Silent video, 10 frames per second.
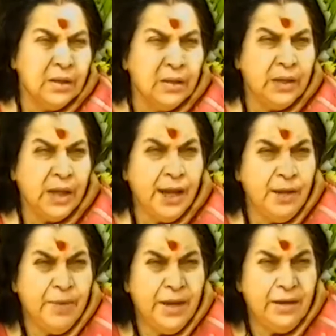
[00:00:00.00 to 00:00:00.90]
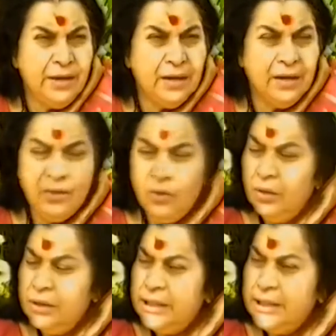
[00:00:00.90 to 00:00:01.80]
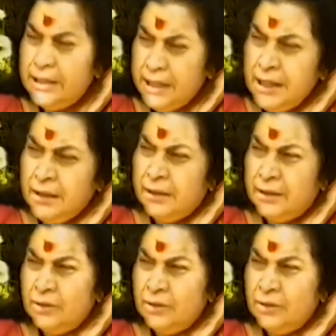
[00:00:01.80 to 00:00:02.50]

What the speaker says: The element he controls is ether.